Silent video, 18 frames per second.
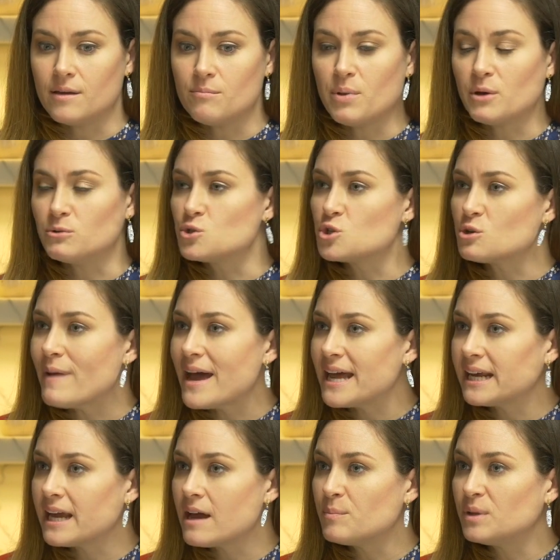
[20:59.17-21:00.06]

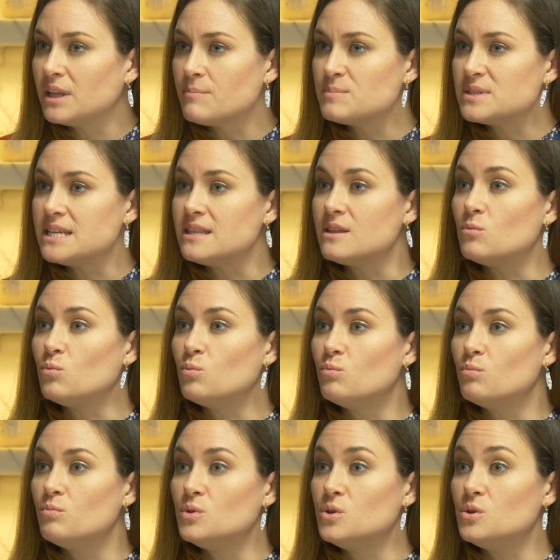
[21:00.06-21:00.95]
post-traumatic epilepsy that
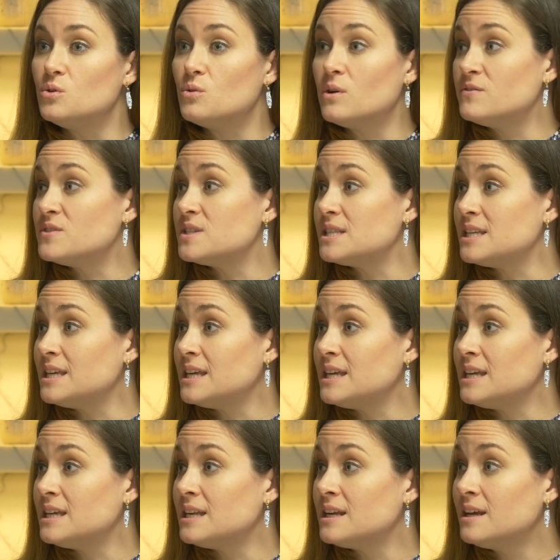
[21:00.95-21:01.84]
you have
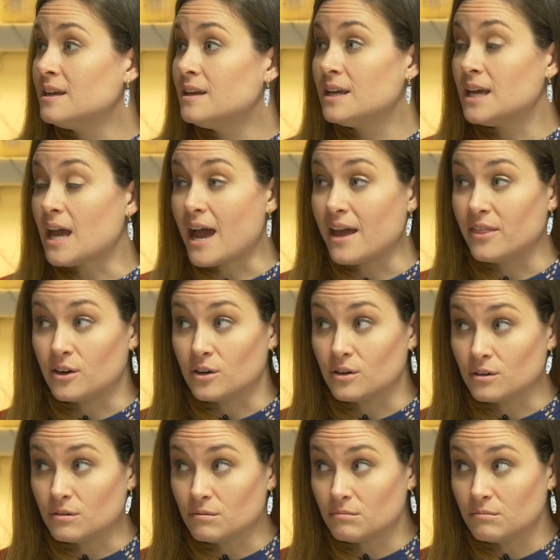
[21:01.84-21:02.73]
seen
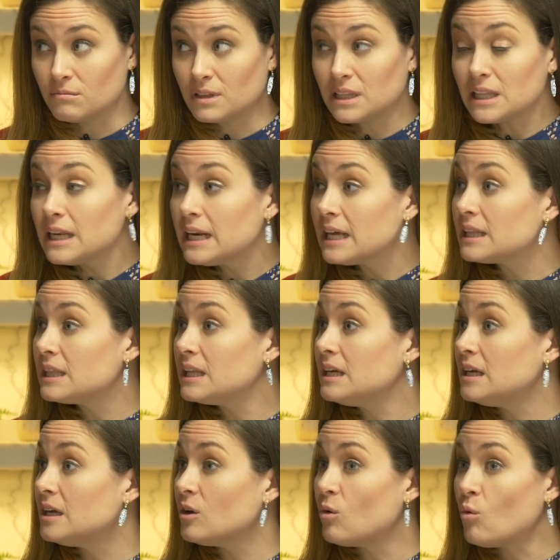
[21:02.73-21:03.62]
either
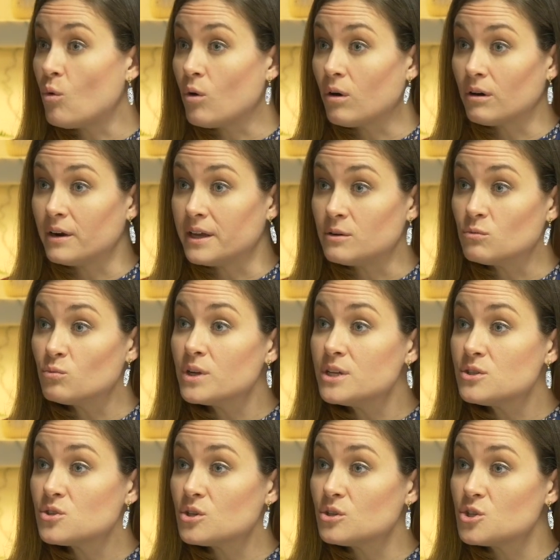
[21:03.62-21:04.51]
clinically or in
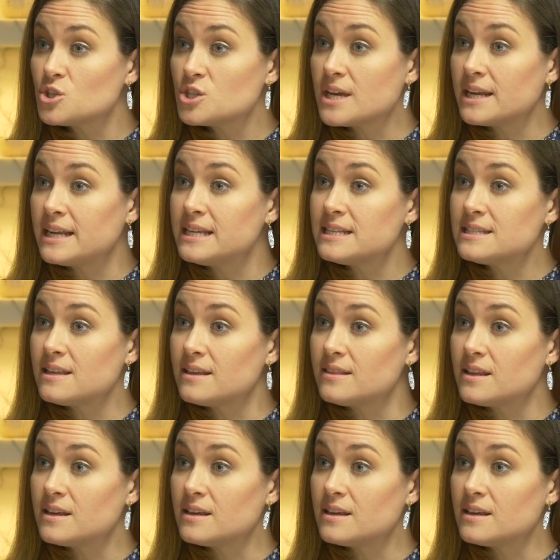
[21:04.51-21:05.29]
research studies that